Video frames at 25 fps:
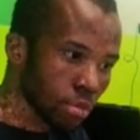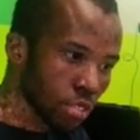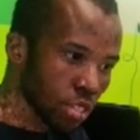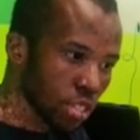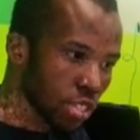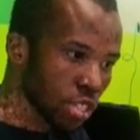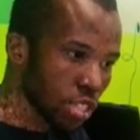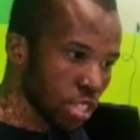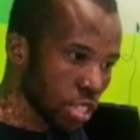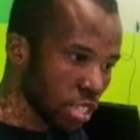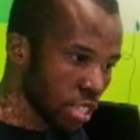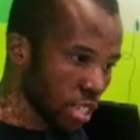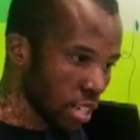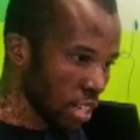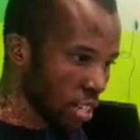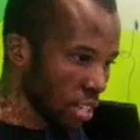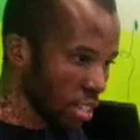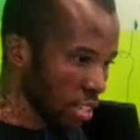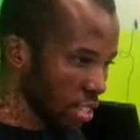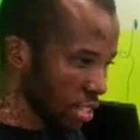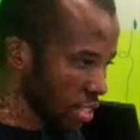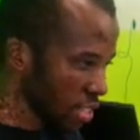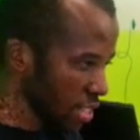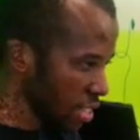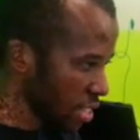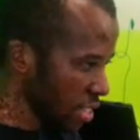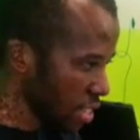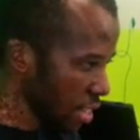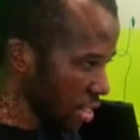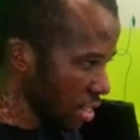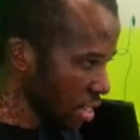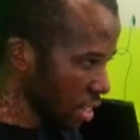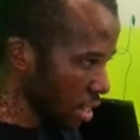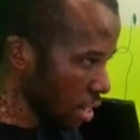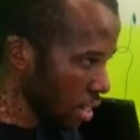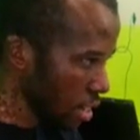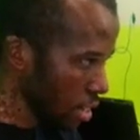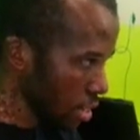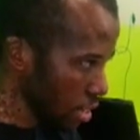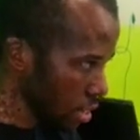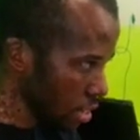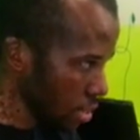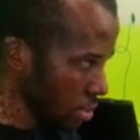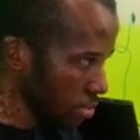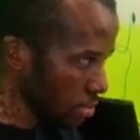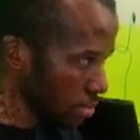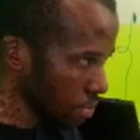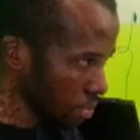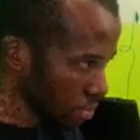CETA challenge.